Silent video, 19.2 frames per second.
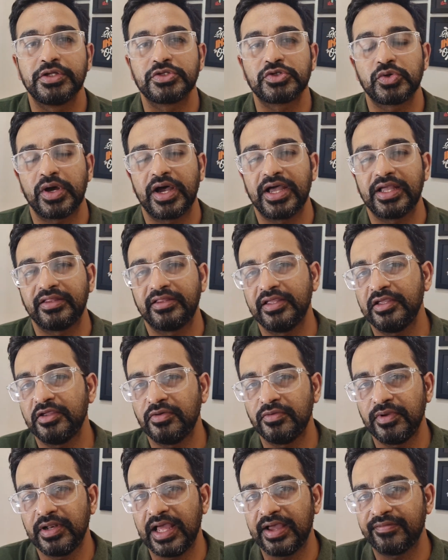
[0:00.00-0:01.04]
So I think
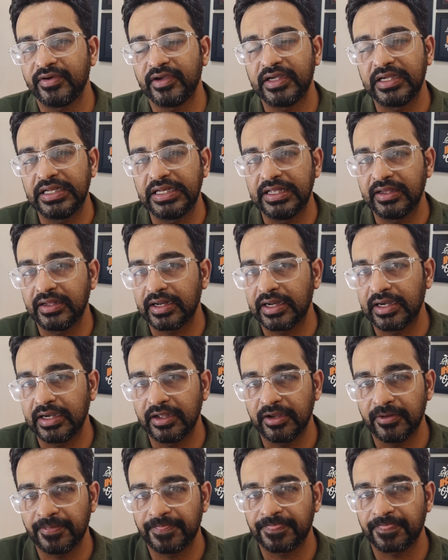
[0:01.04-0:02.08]
you will have a clear
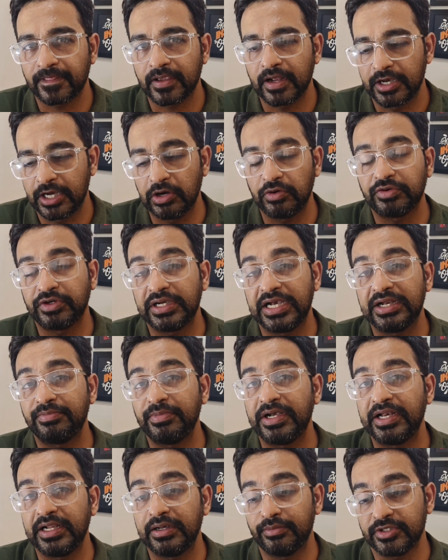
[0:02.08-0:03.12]
idea. Now
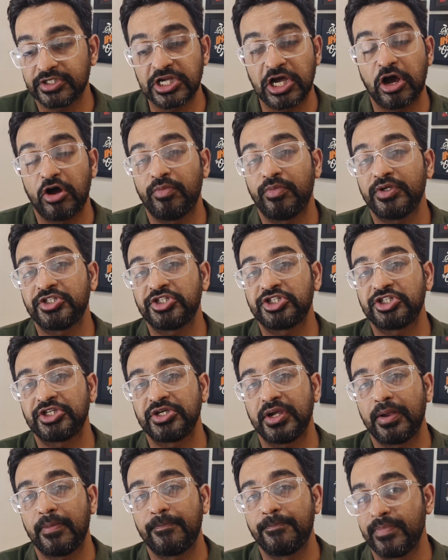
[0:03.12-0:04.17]
let me tell much how
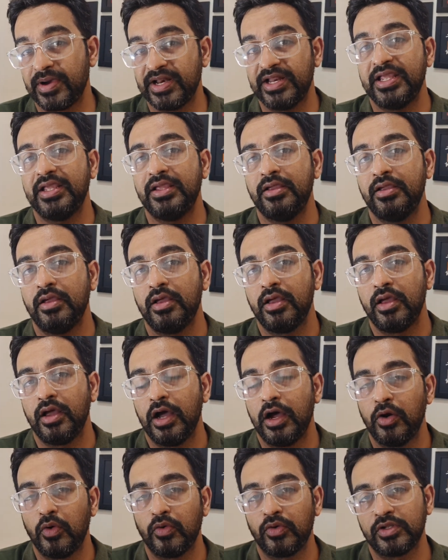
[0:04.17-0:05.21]
much money
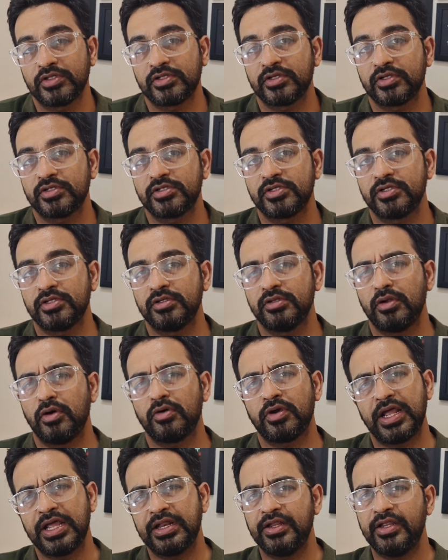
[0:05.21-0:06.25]
a oral surgeon
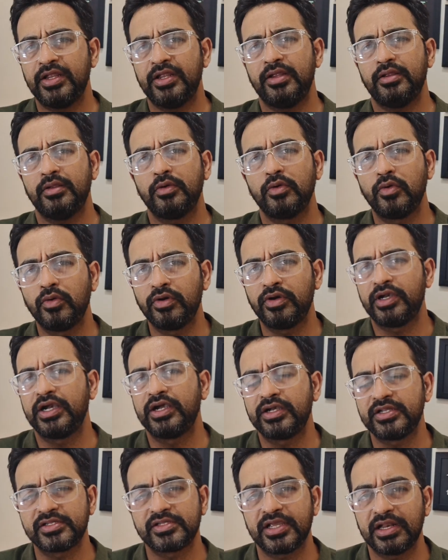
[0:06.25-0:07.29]
or any good
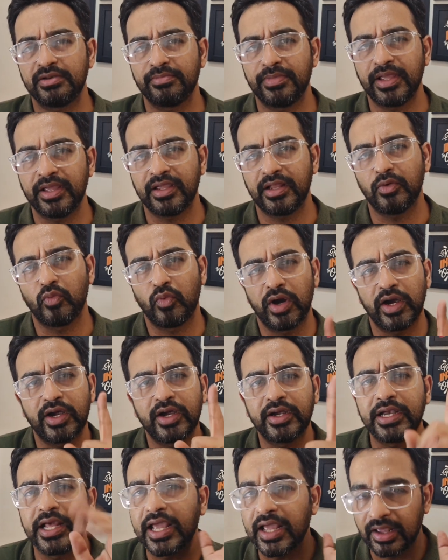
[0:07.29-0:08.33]
dentist can make in
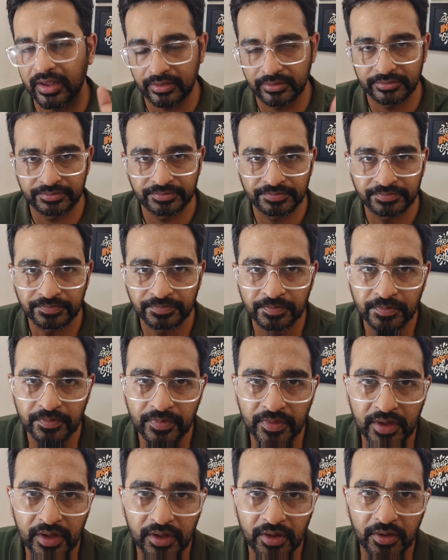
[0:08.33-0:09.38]
one day.
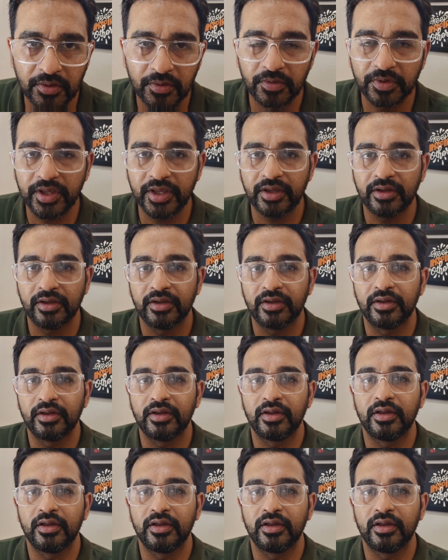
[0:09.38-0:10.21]
Okay.